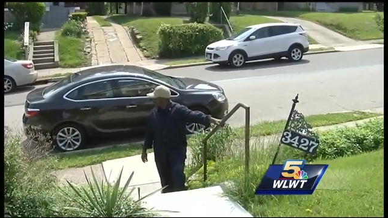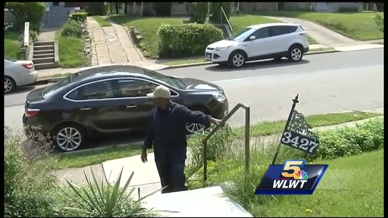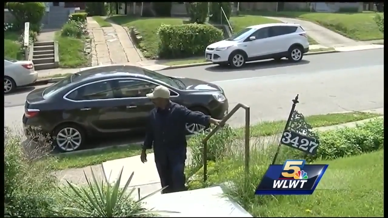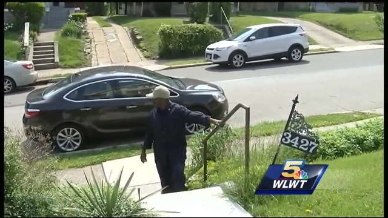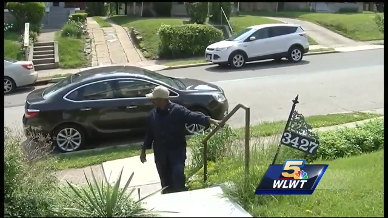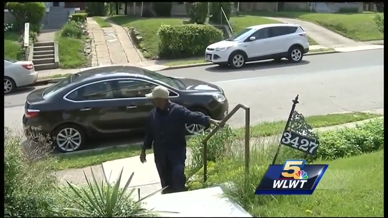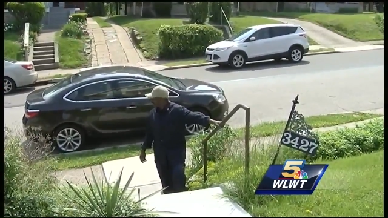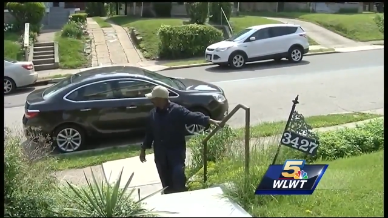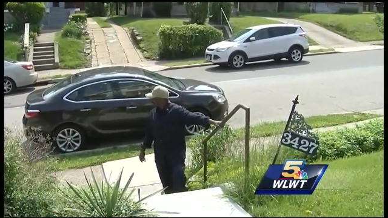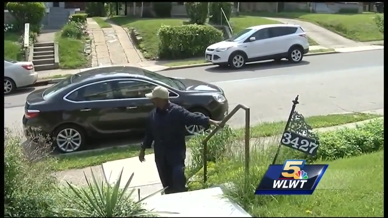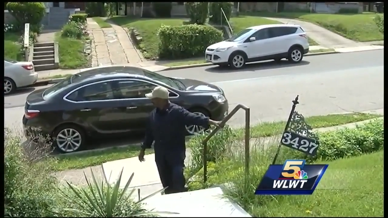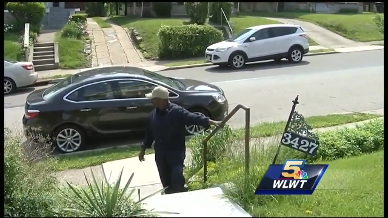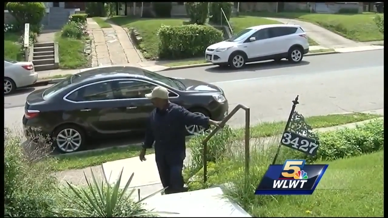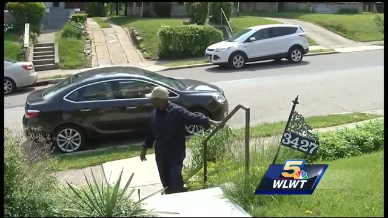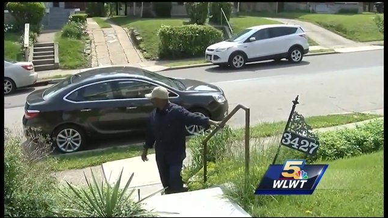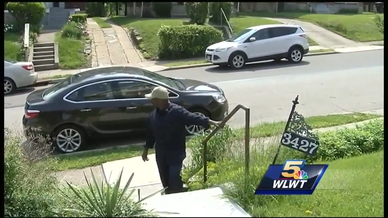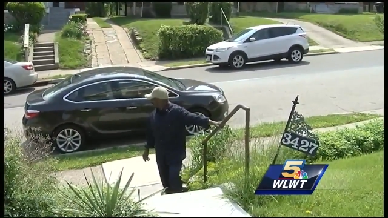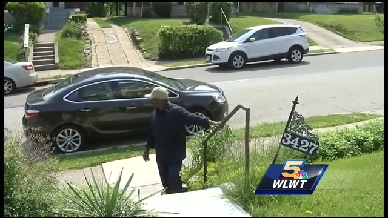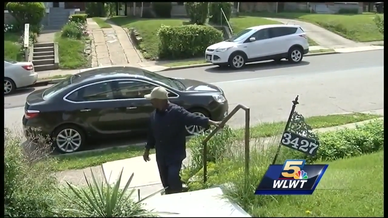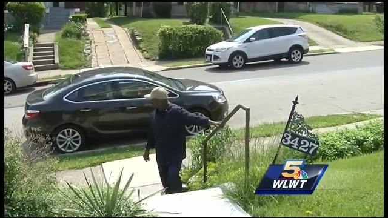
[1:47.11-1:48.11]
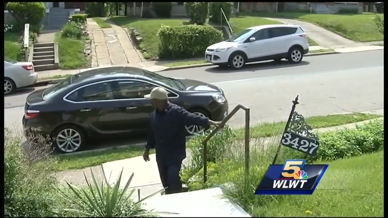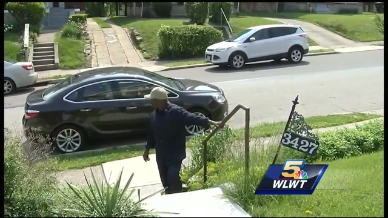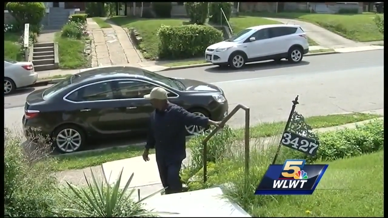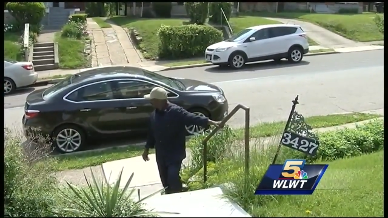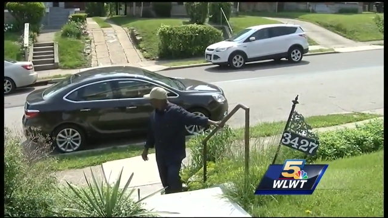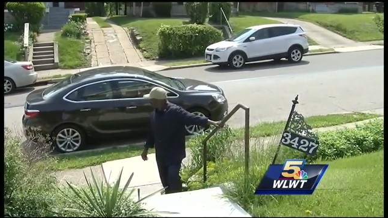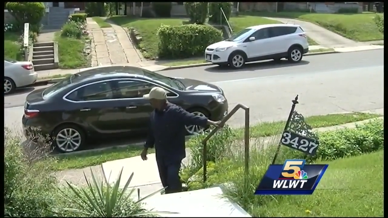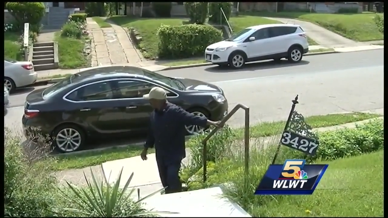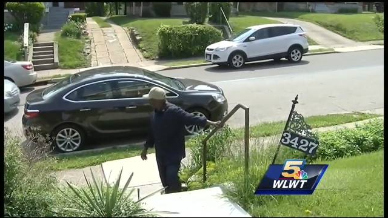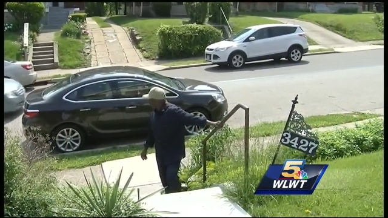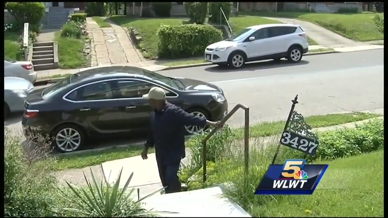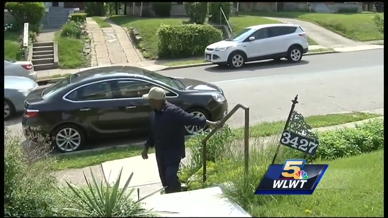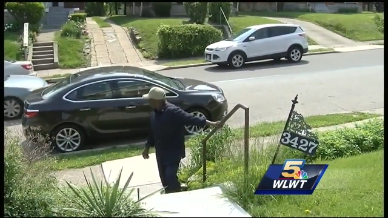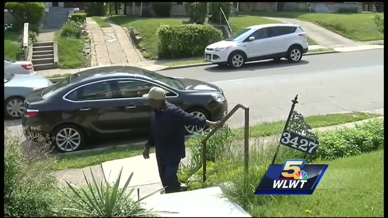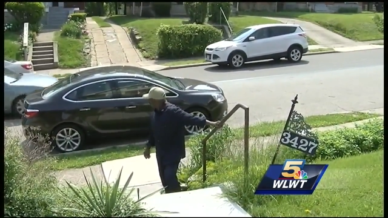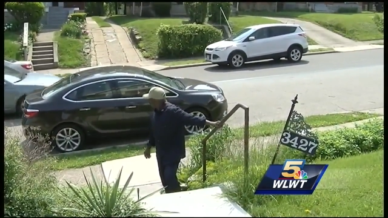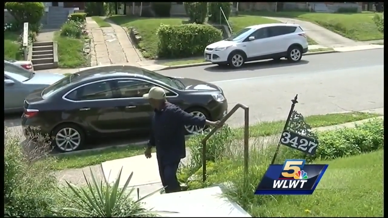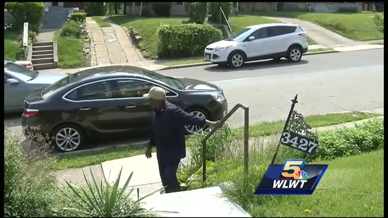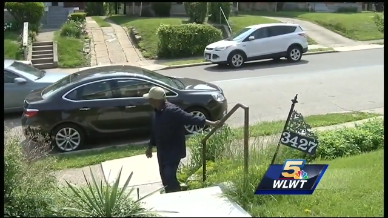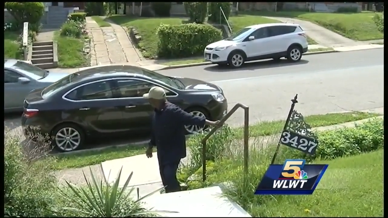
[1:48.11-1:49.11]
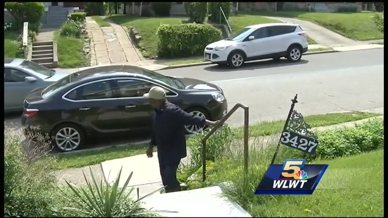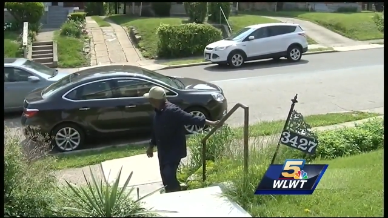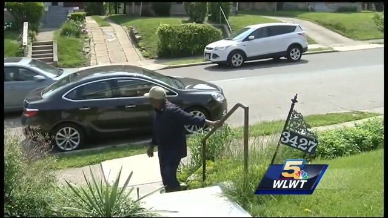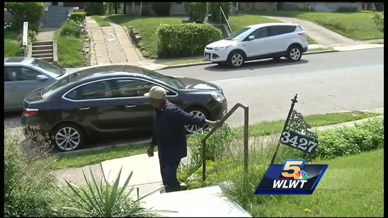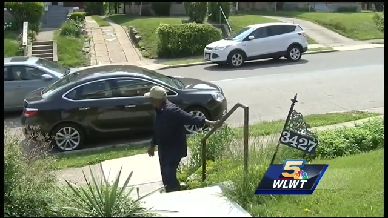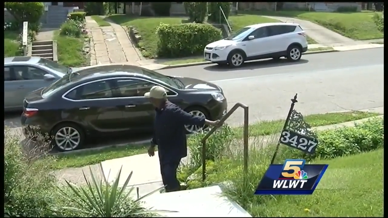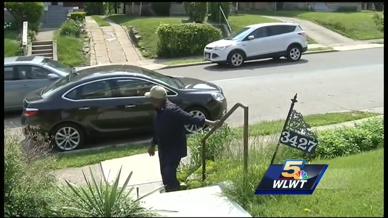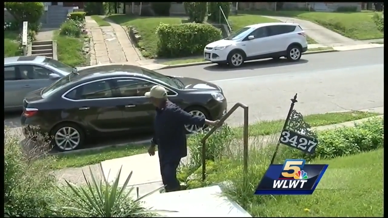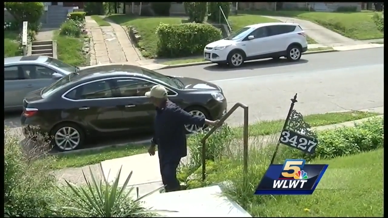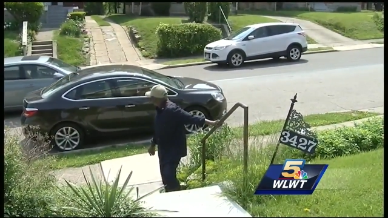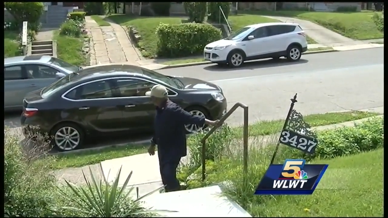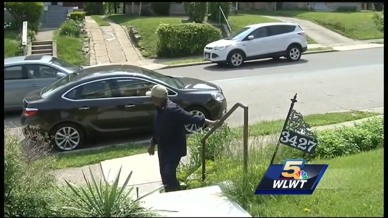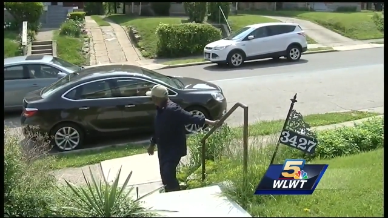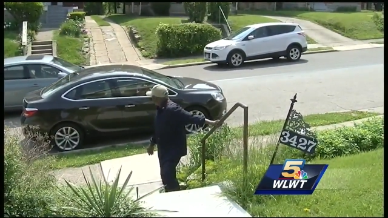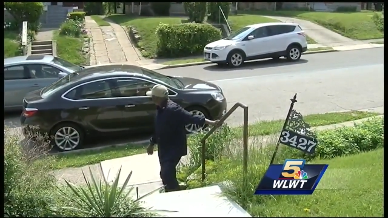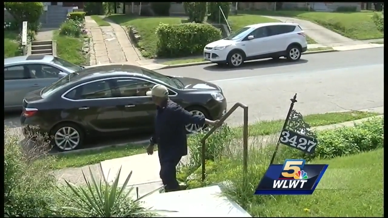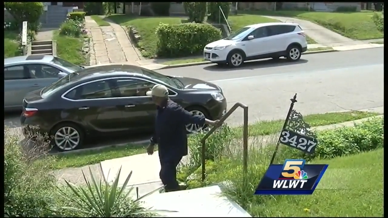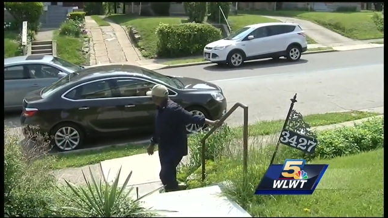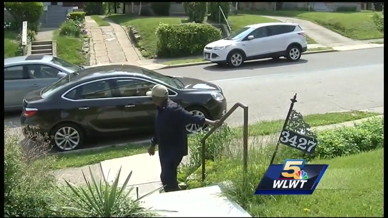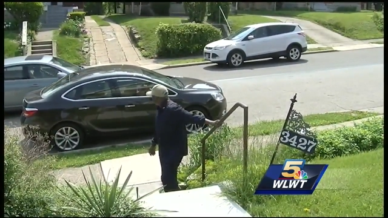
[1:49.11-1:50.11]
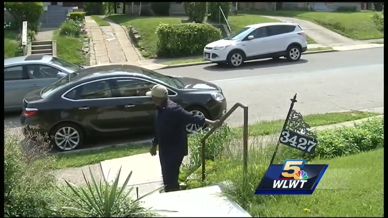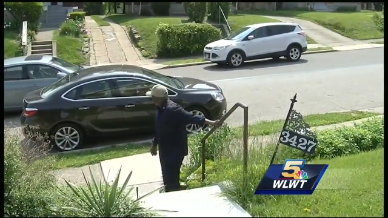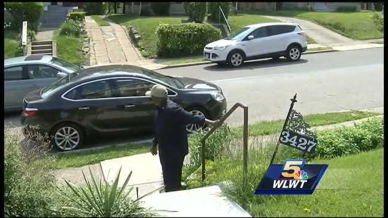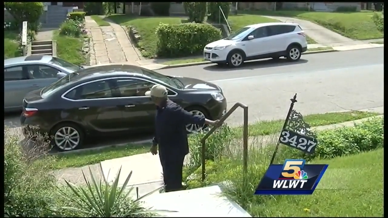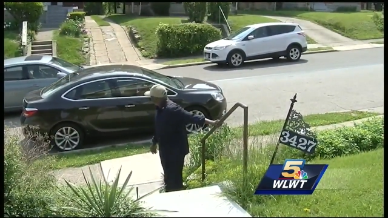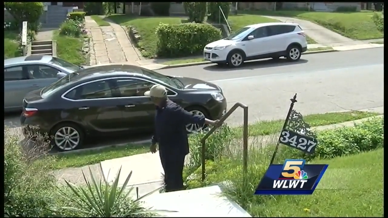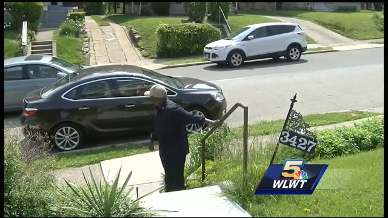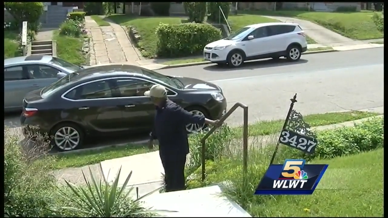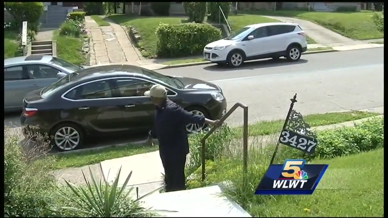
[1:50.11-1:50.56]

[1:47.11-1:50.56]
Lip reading: No face is visible, so there are no lips to read.